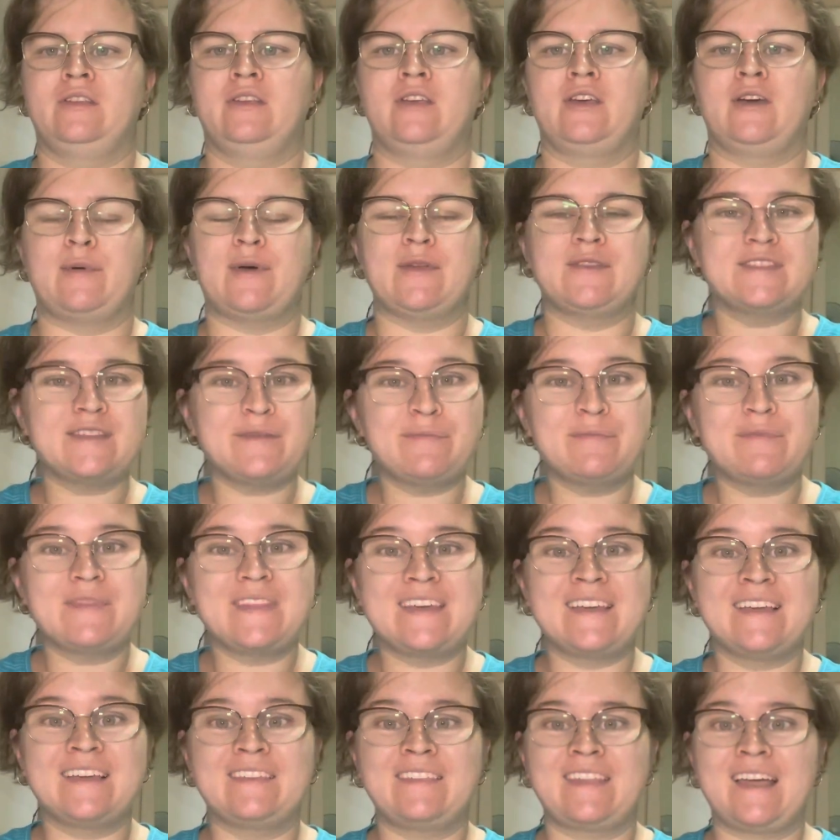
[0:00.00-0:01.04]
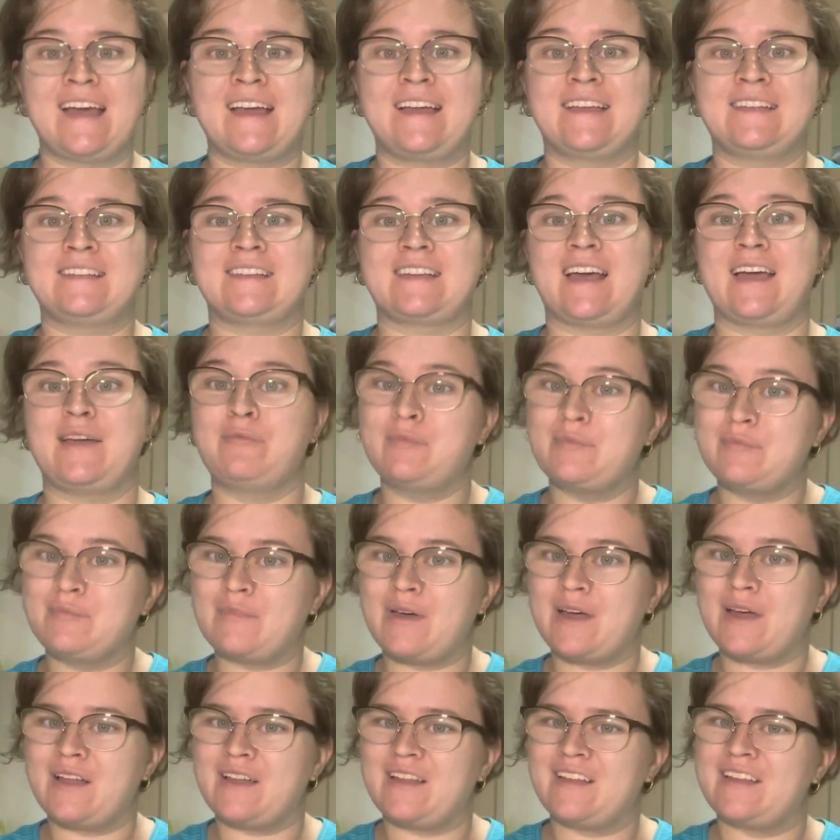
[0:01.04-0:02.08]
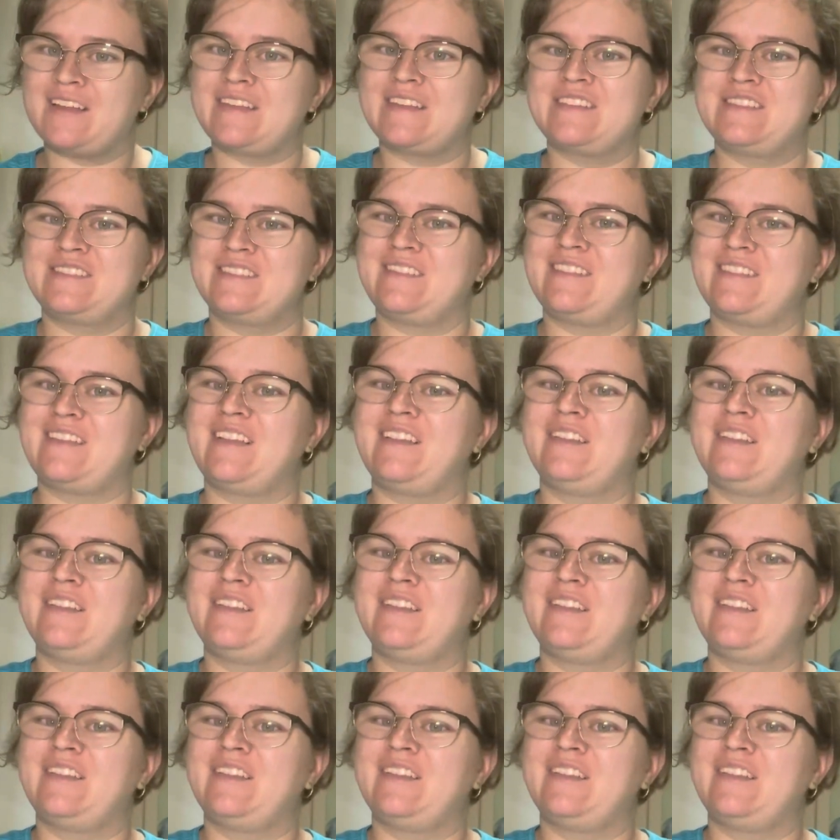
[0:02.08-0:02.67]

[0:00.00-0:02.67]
about something that I'm a